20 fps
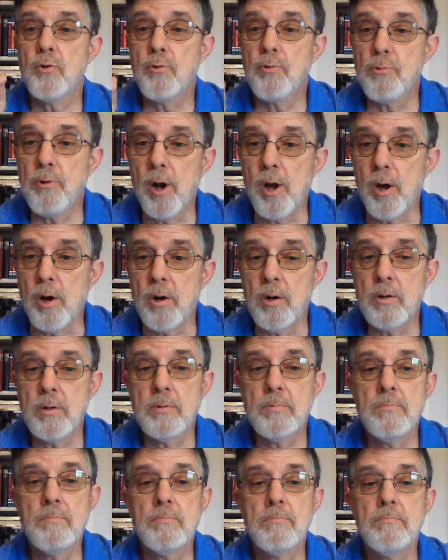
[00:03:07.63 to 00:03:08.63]

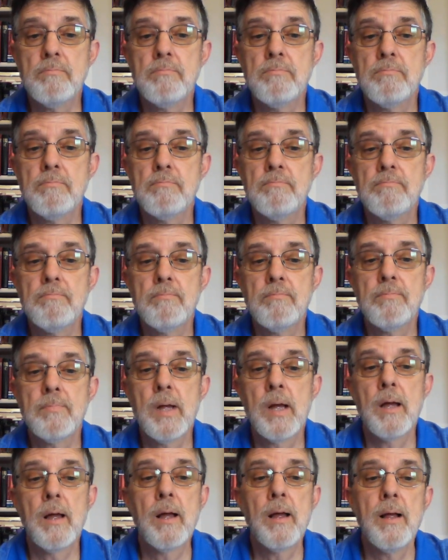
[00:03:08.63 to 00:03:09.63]
Grow.
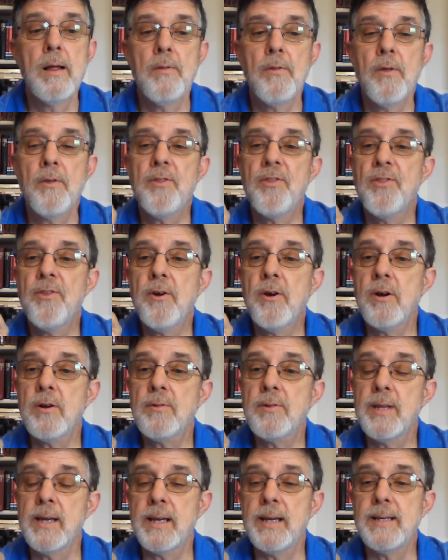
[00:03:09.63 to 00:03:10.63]

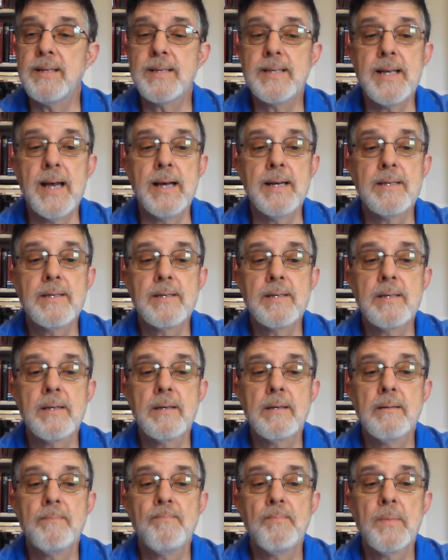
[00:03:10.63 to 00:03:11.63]
Third thing he says
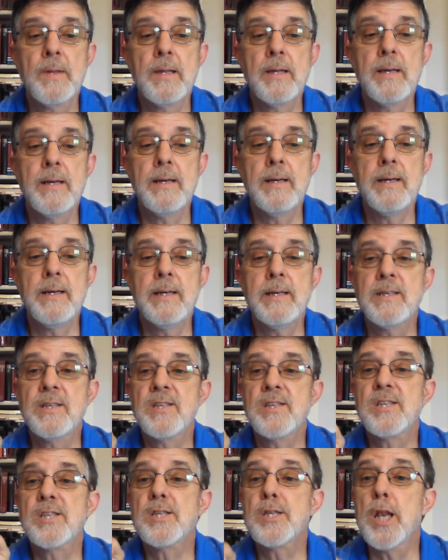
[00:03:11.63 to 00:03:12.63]
is
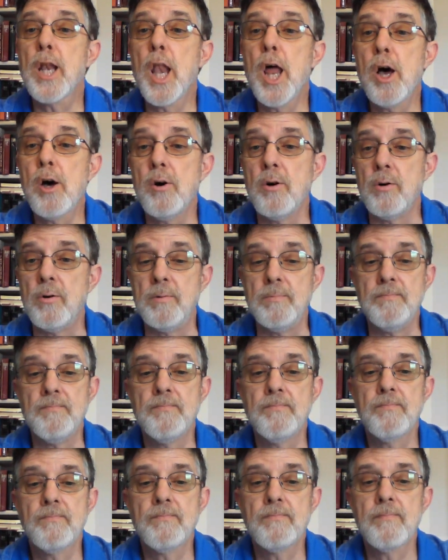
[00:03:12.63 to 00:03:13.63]
slow.
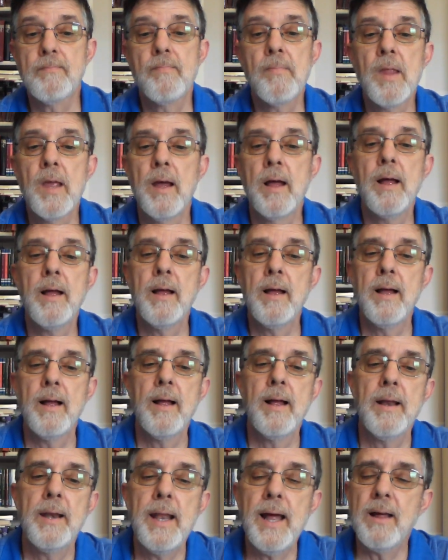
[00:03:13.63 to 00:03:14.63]

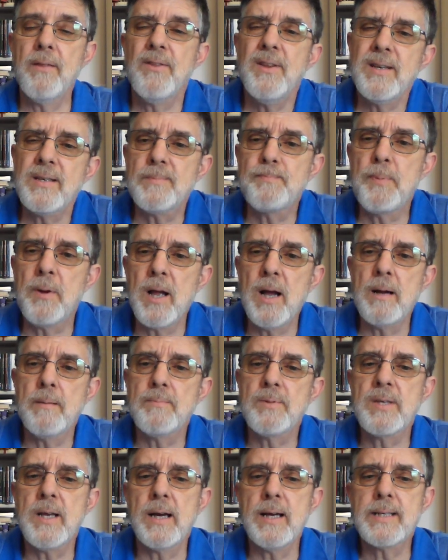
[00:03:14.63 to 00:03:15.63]
Now this
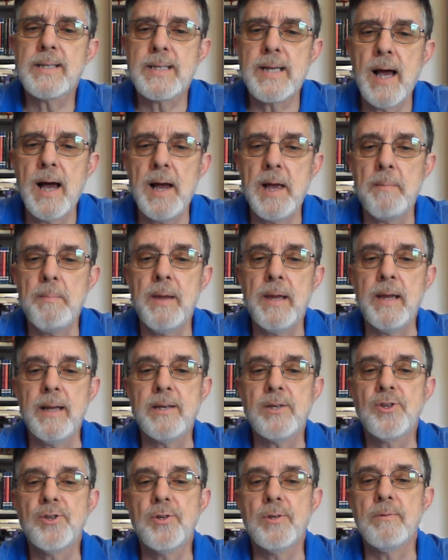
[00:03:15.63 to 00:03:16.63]
becomes a timing
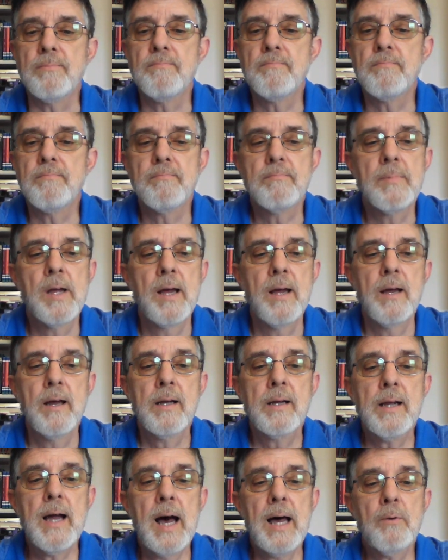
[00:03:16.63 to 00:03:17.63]
issue.
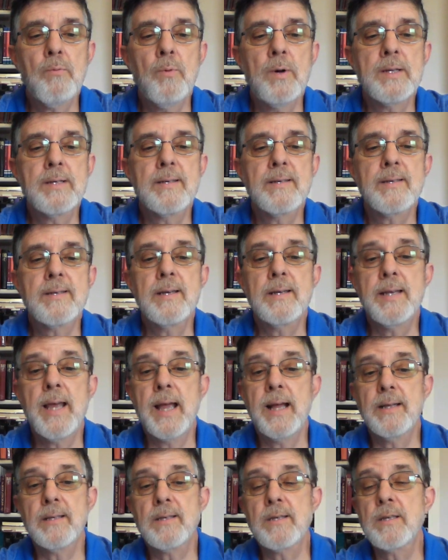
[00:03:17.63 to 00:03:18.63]
God wants us to
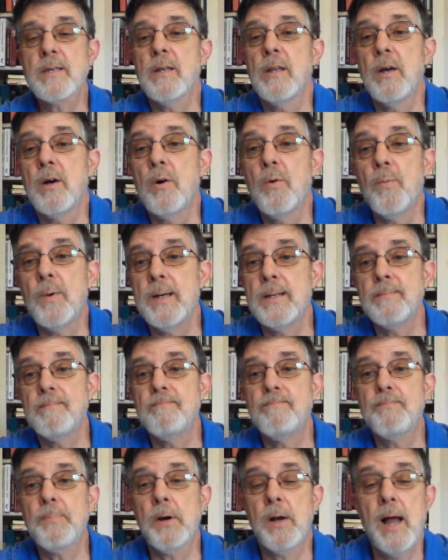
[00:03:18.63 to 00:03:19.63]
take it slow
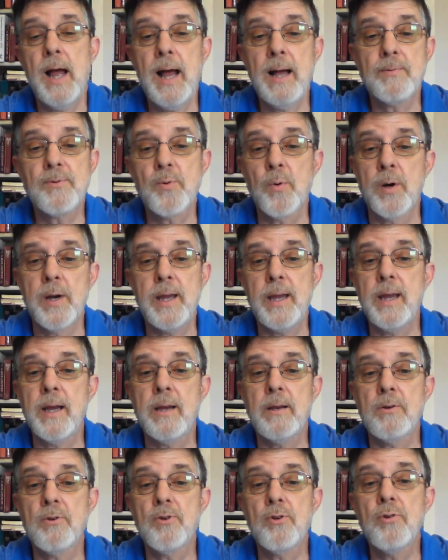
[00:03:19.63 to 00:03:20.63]
when perhaps we're
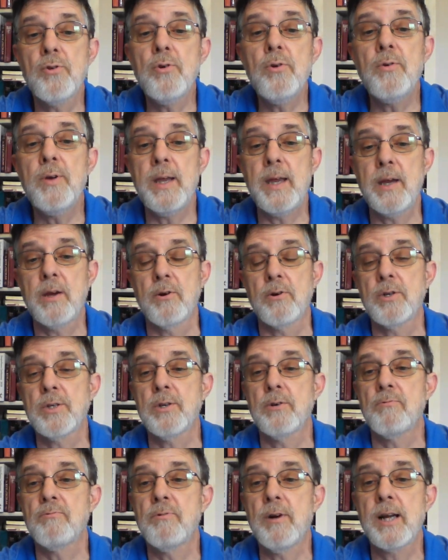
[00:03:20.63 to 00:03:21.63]
too eager
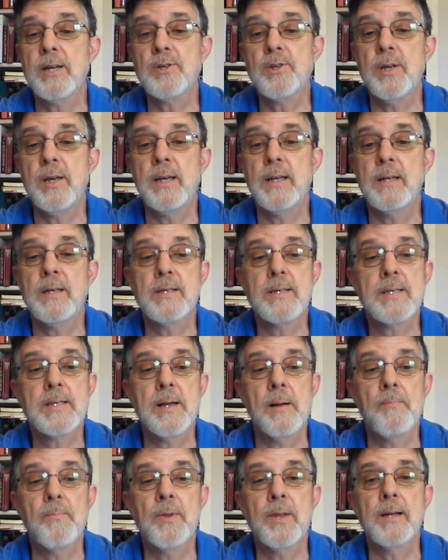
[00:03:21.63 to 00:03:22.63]
to rush into
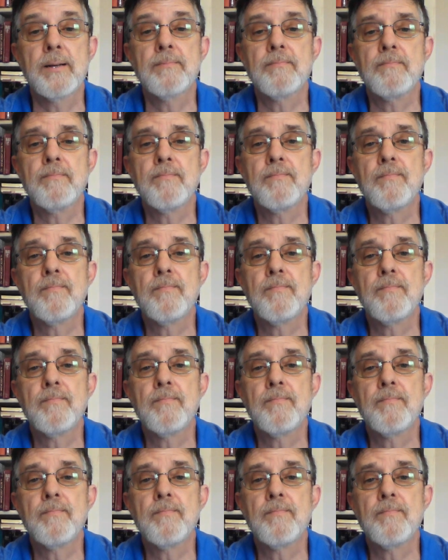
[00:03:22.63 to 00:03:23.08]
something.